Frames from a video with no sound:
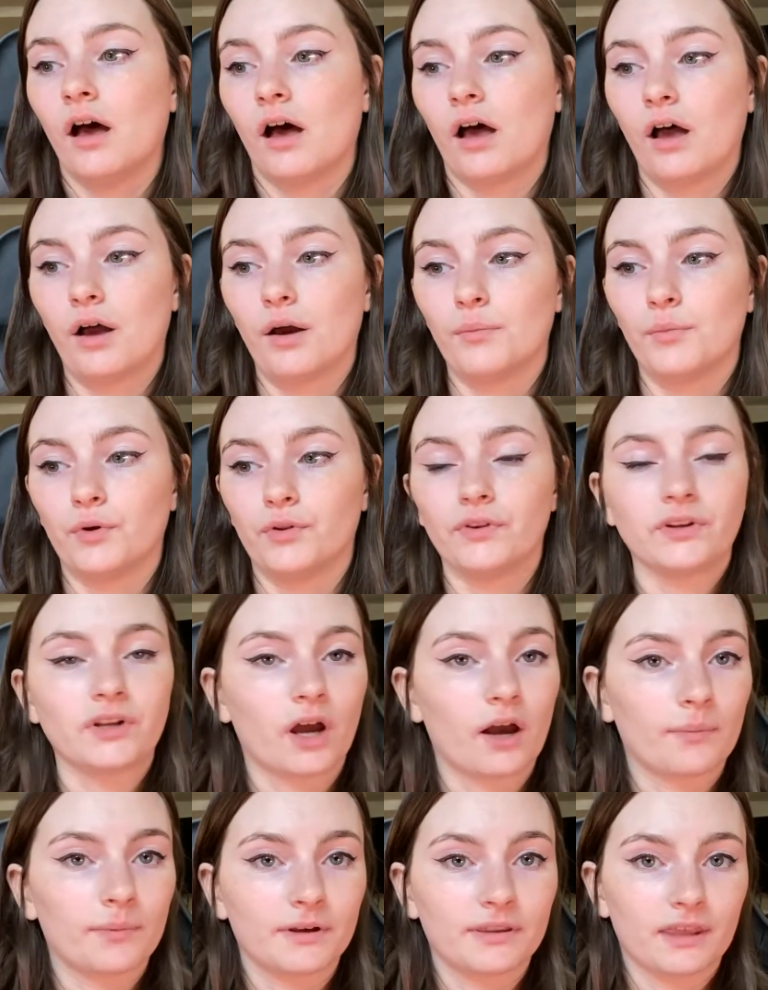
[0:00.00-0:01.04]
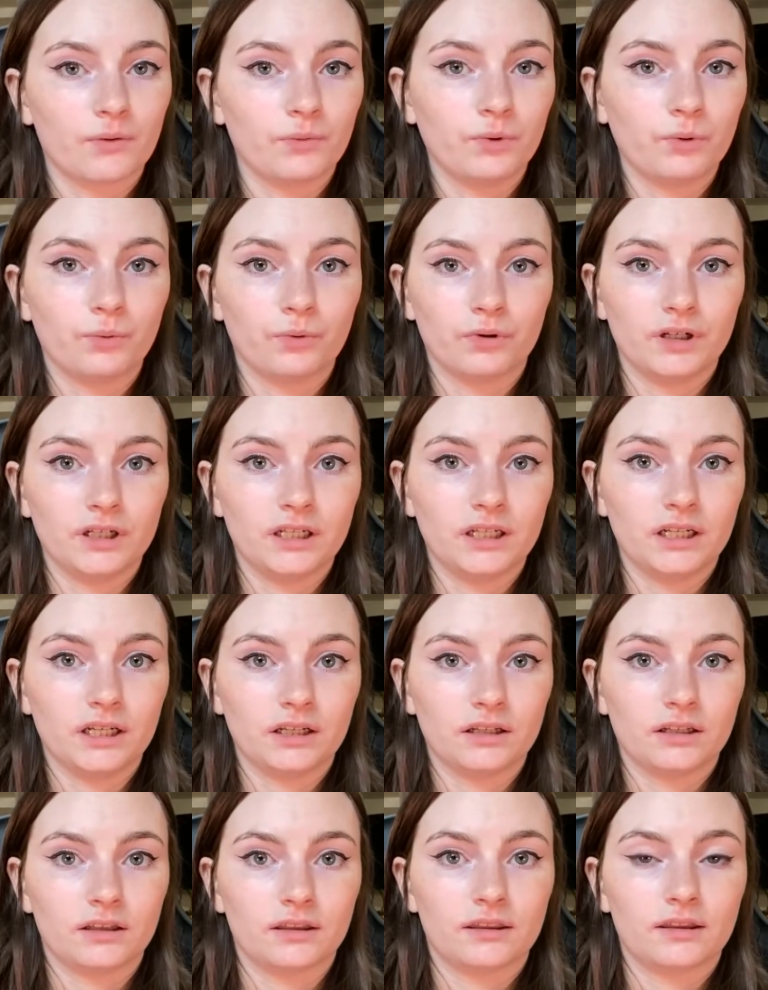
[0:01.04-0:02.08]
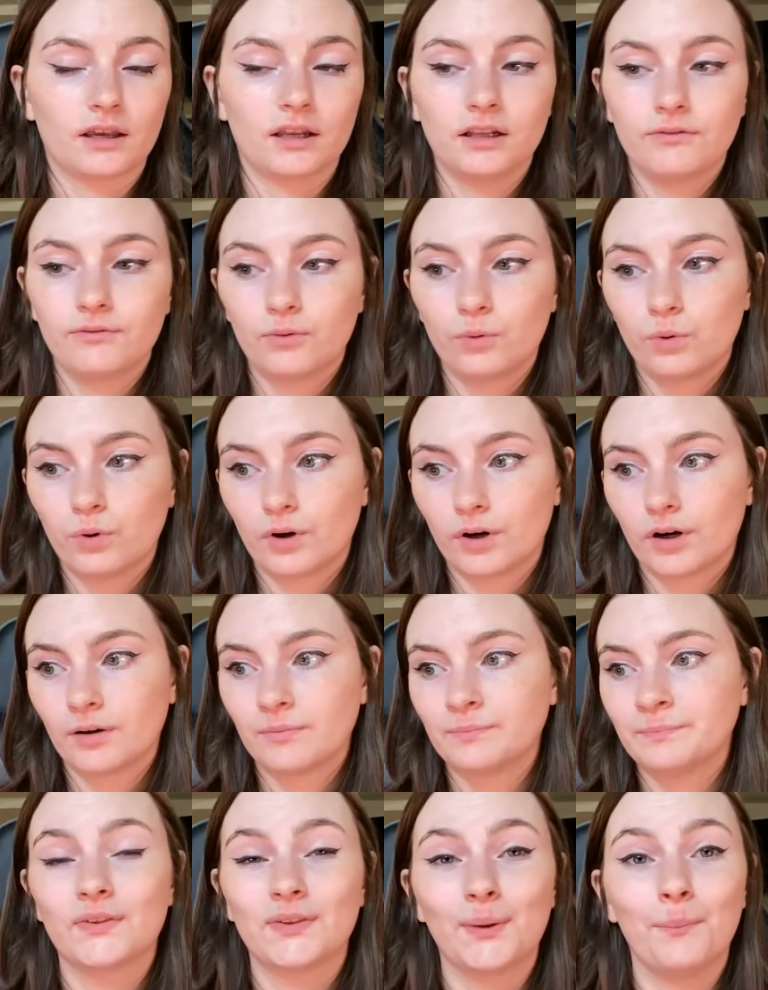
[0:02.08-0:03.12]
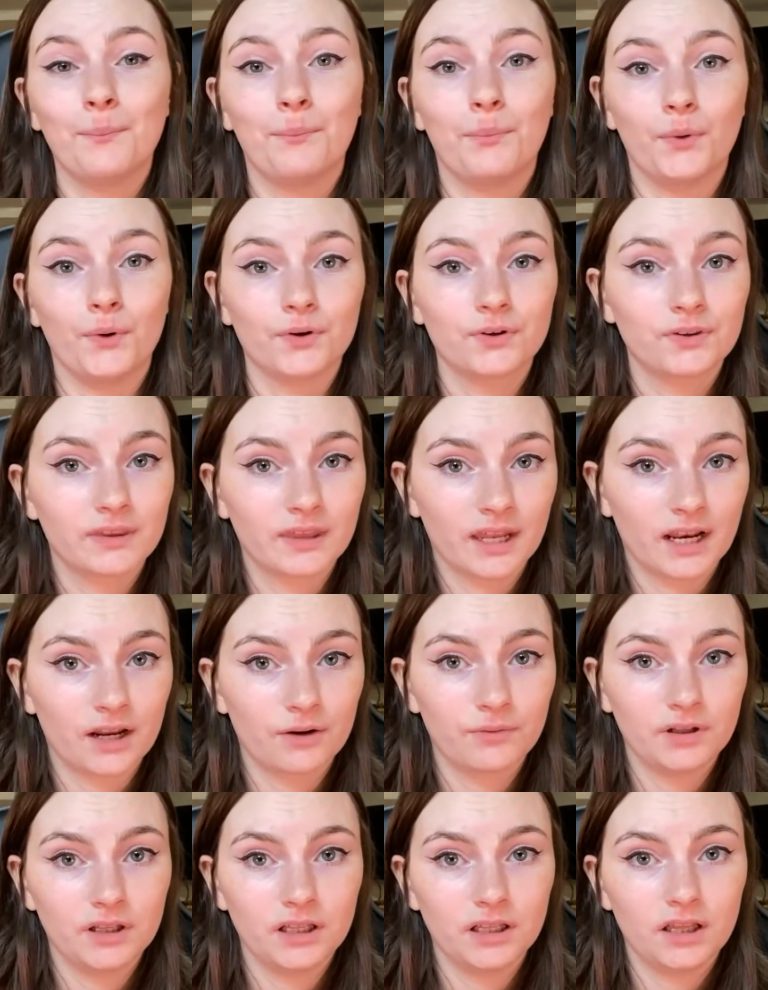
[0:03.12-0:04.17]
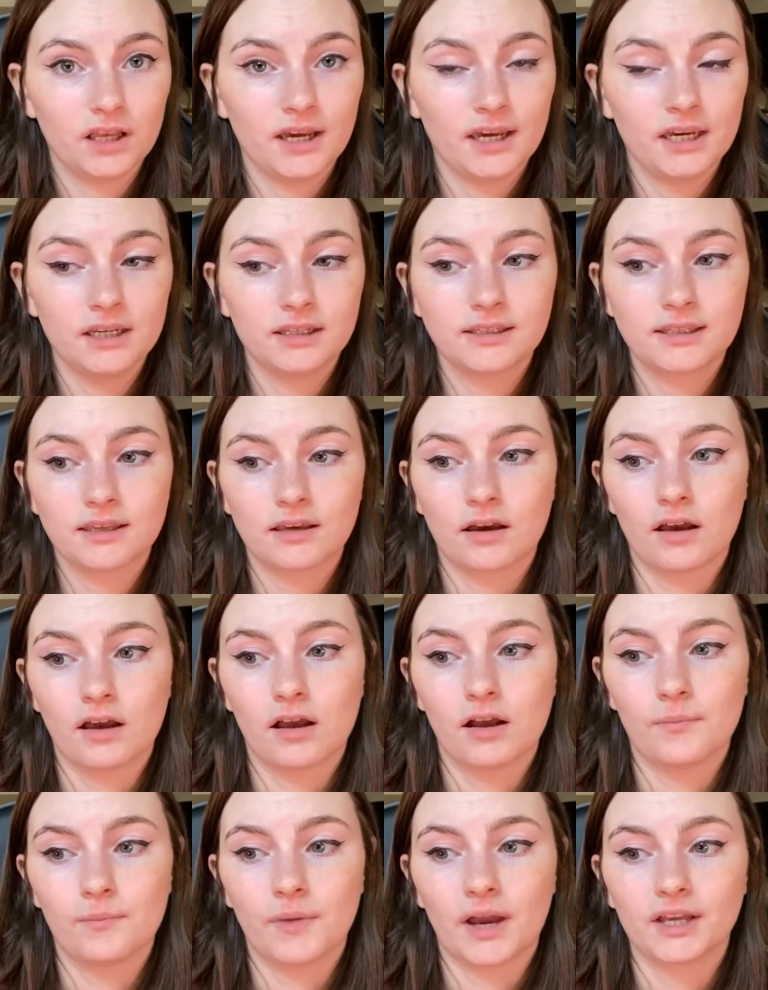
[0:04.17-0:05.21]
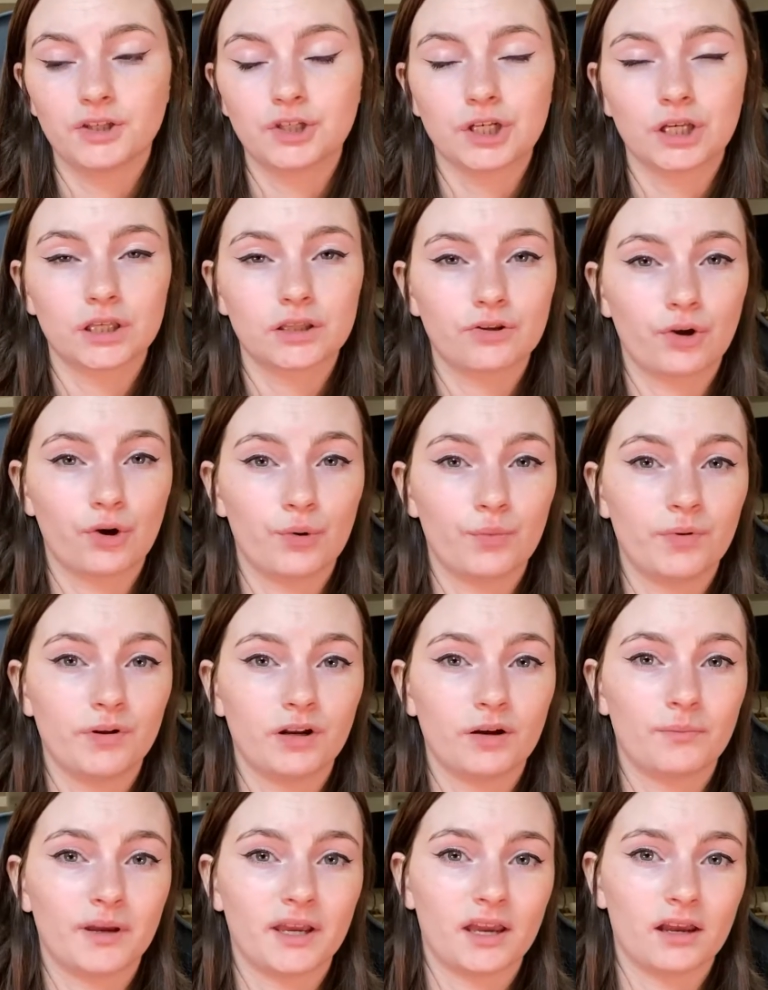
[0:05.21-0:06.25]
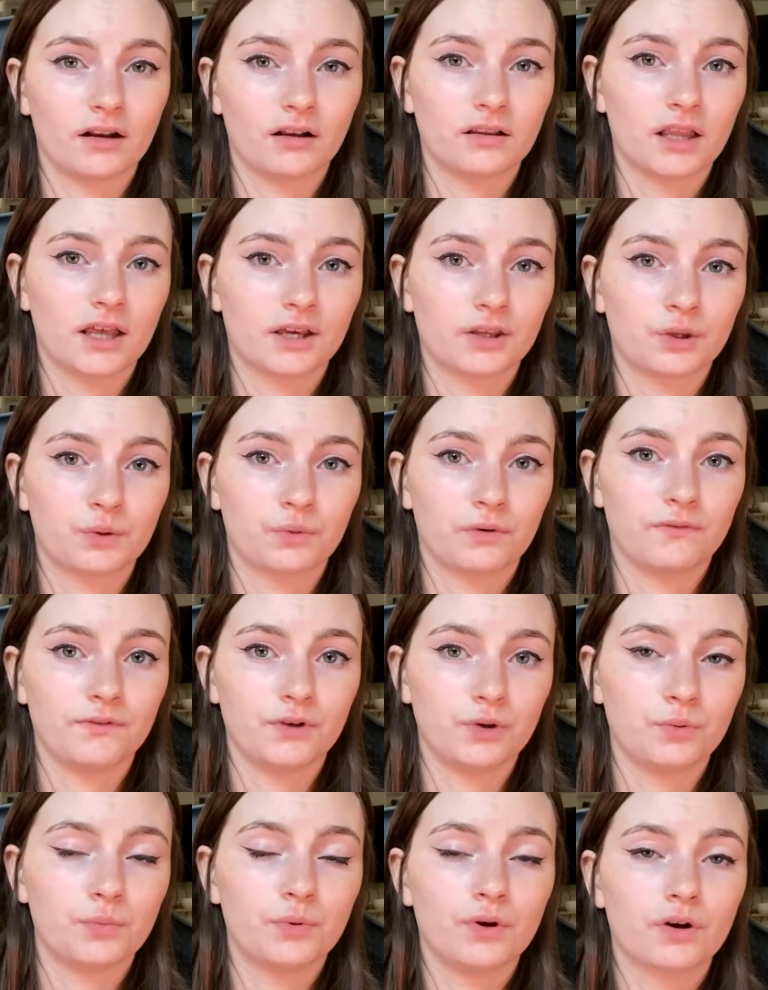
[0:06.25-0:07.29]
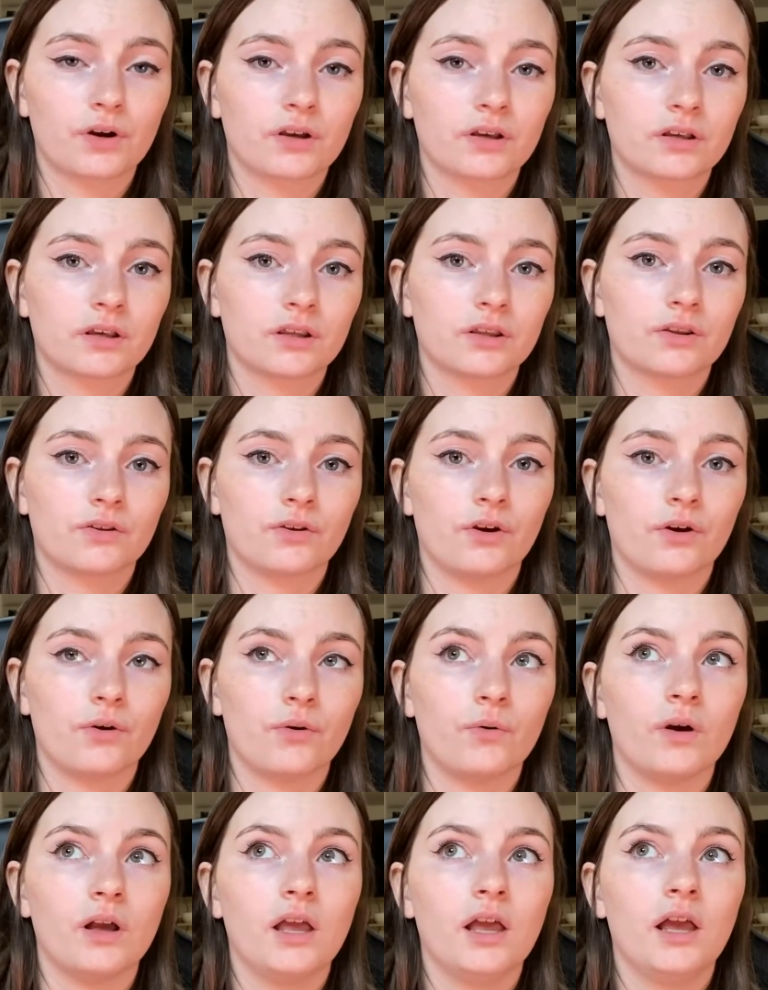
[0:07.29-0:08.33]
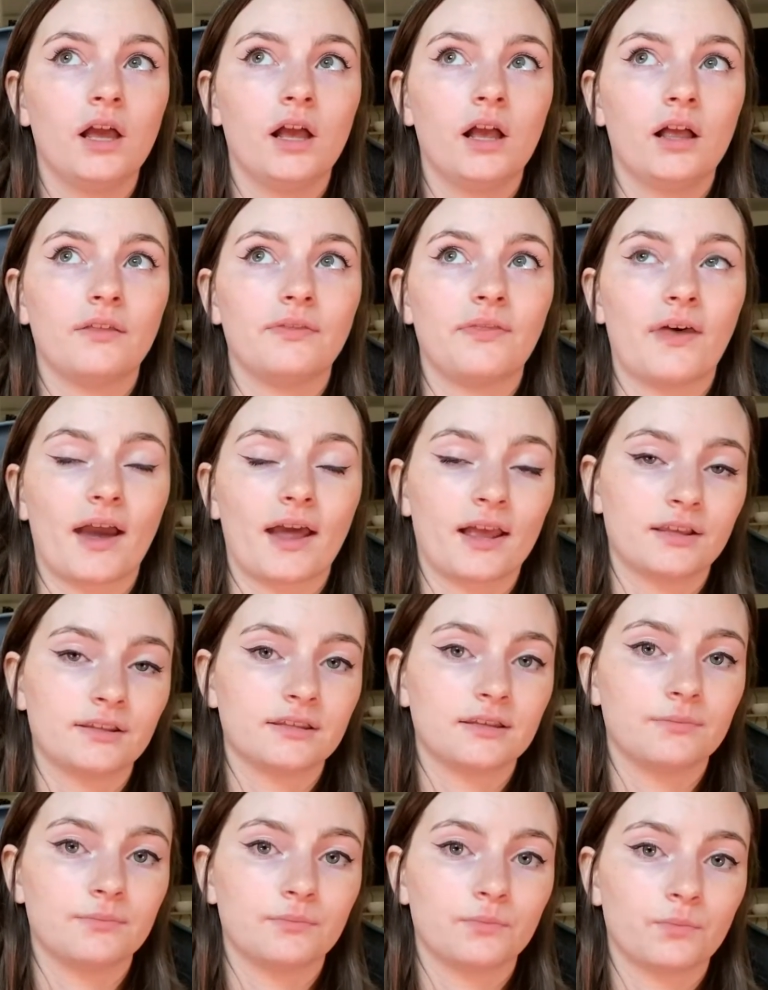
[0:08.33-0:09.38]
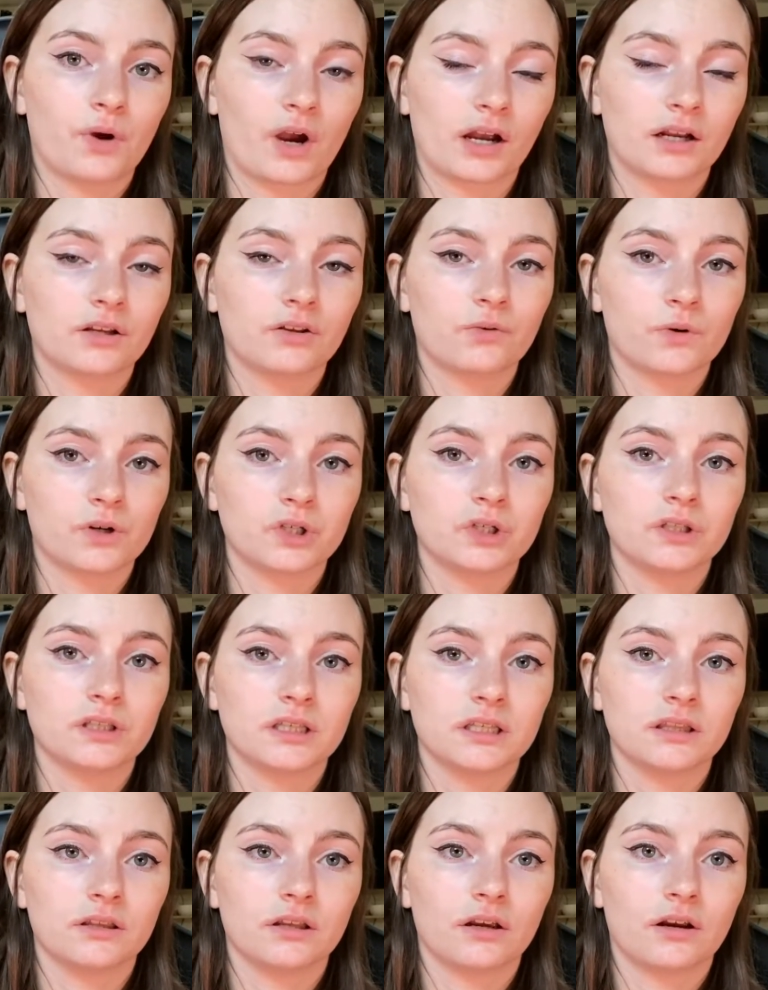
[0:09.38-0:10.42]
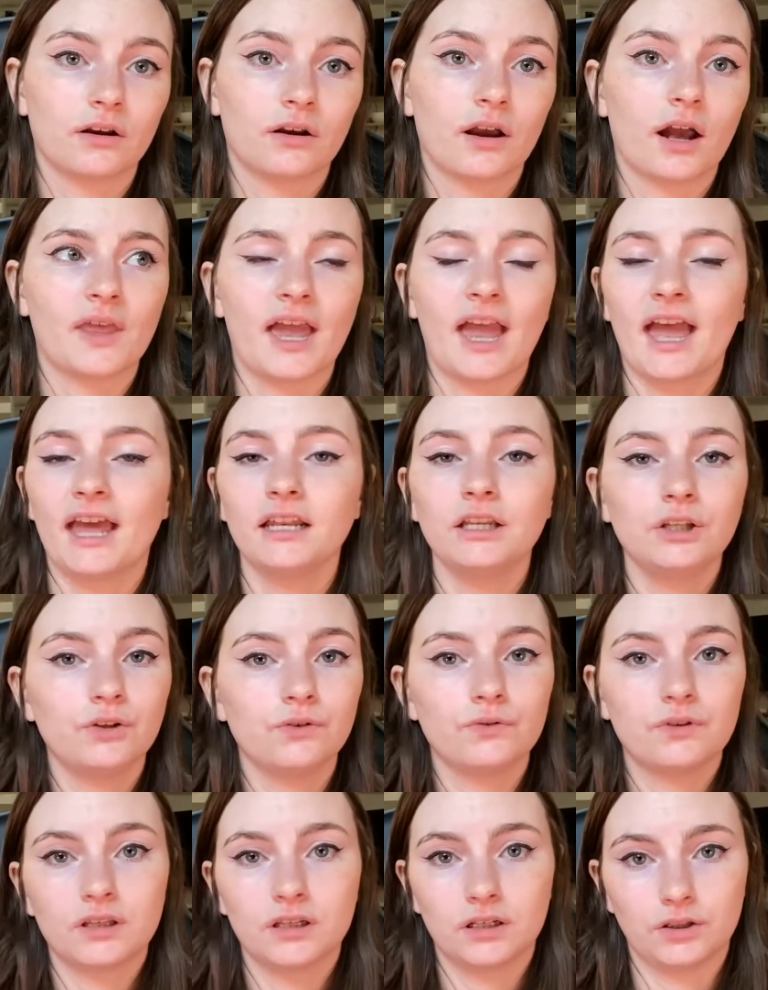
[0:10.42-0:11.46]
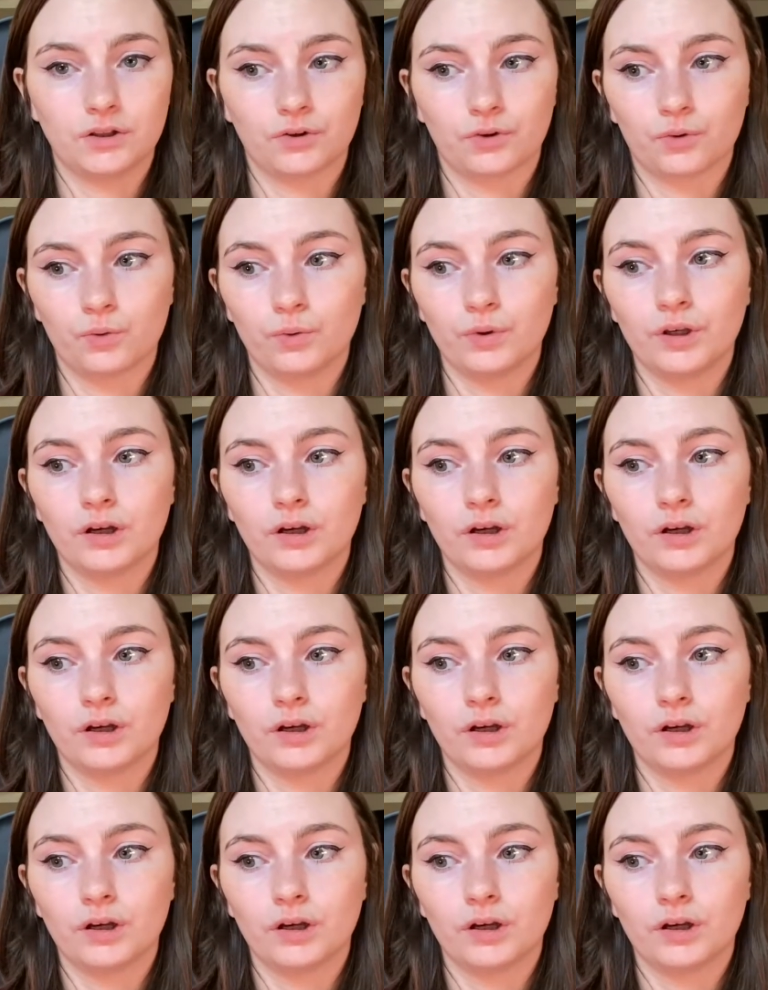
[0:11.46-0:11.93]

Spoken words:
on the topic that we were needing to study for. Some books that I really liked. I just opened up my NCLEX review book, so that has some practice questions in there. I hadn't used it in the school